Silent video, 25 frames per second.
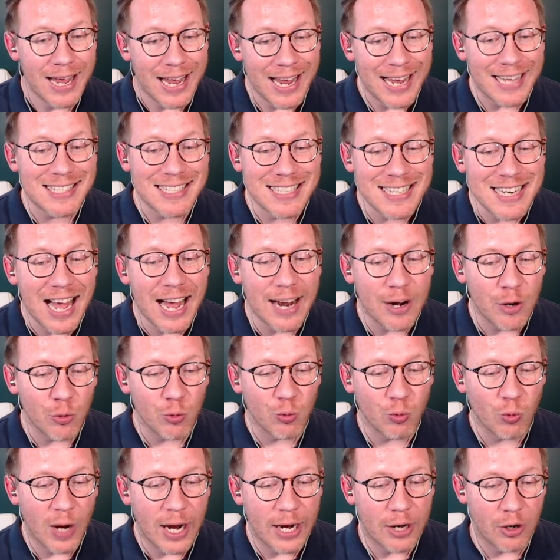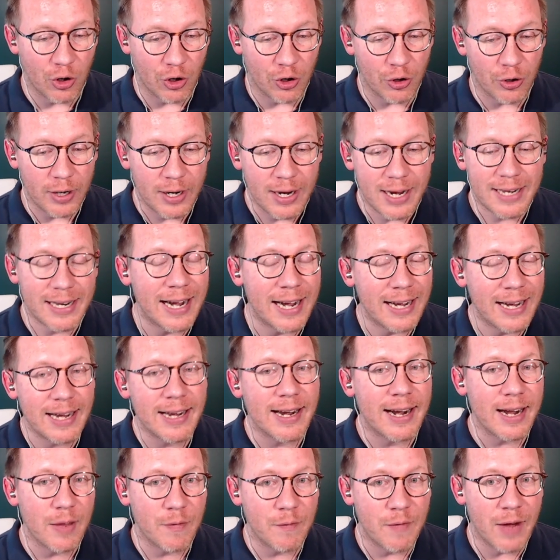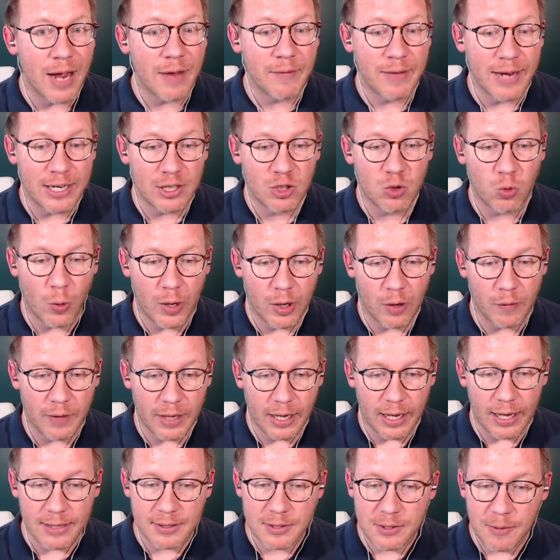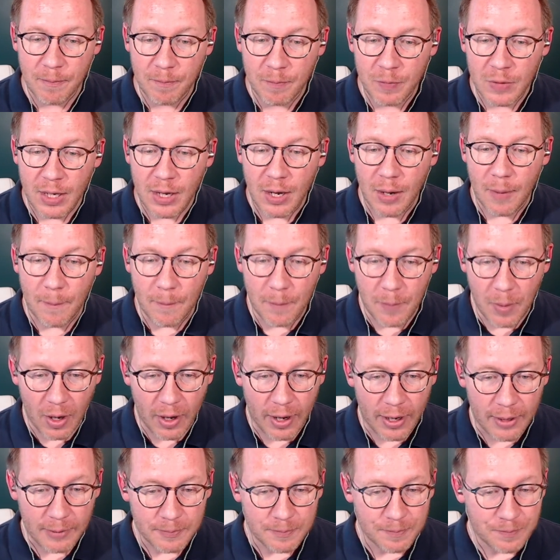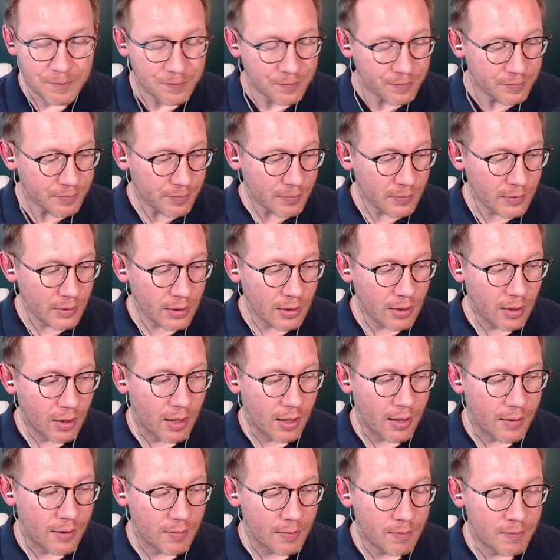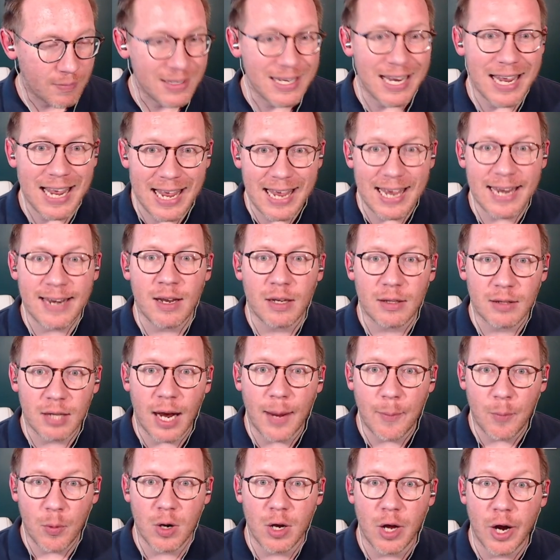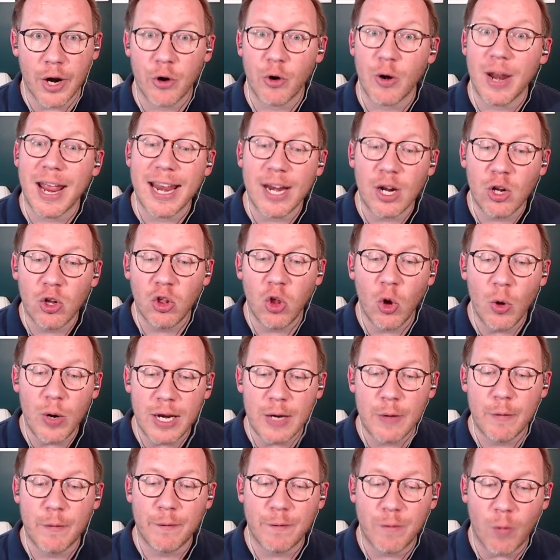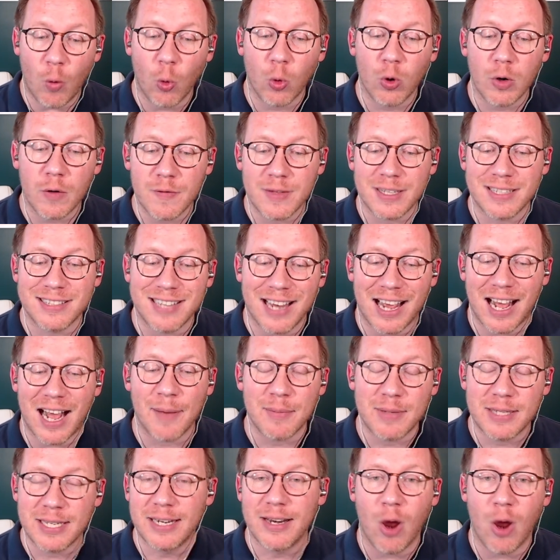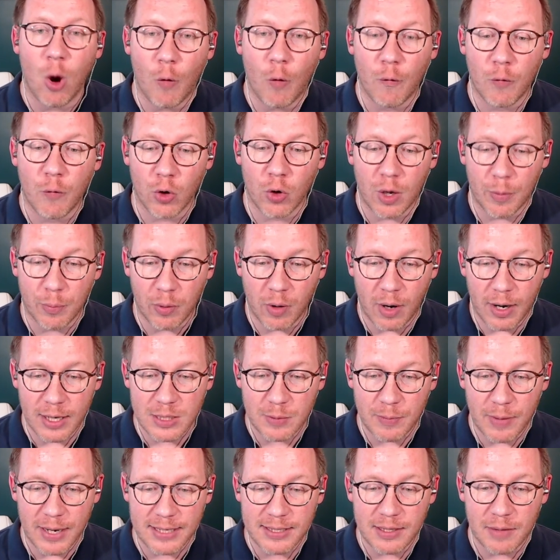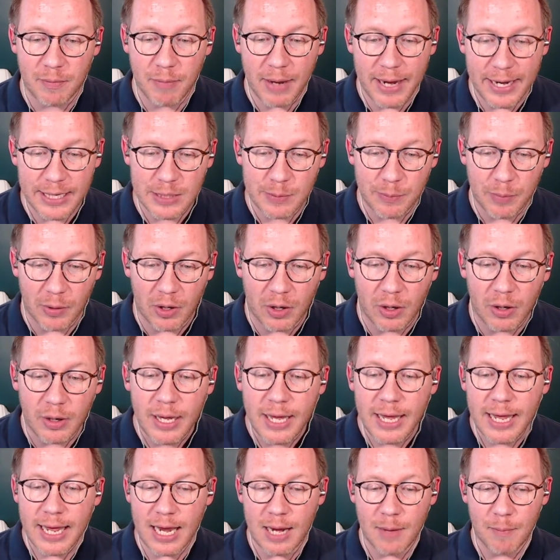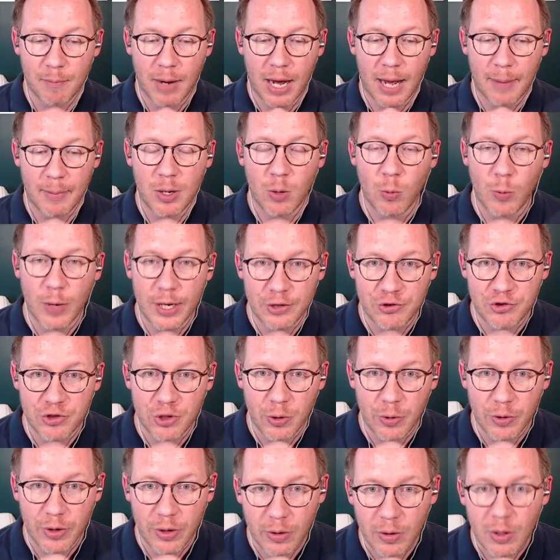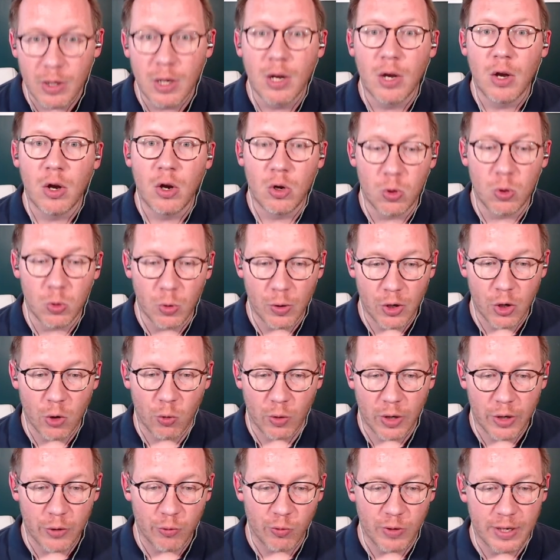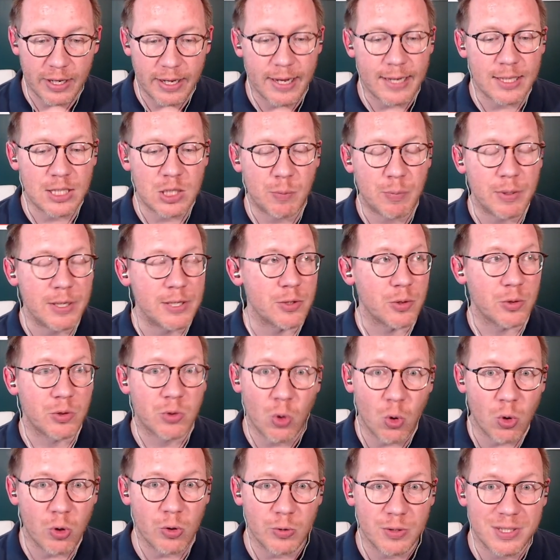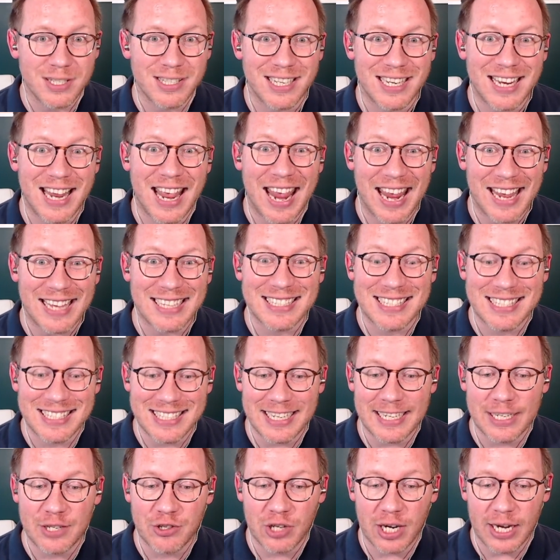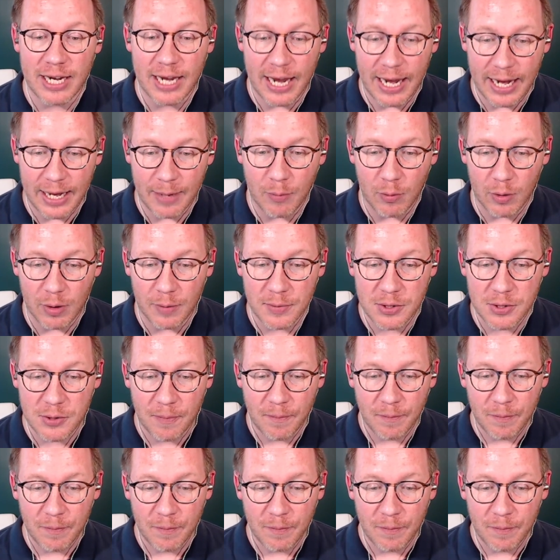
It's not a record. 1995 had 12 guys, but 10 top 100, including four of the top 10 overall prospects in baseball in Bobby Witt Jr., Julio Rodriguez, Spencer Torkelson, and CJ Abrams.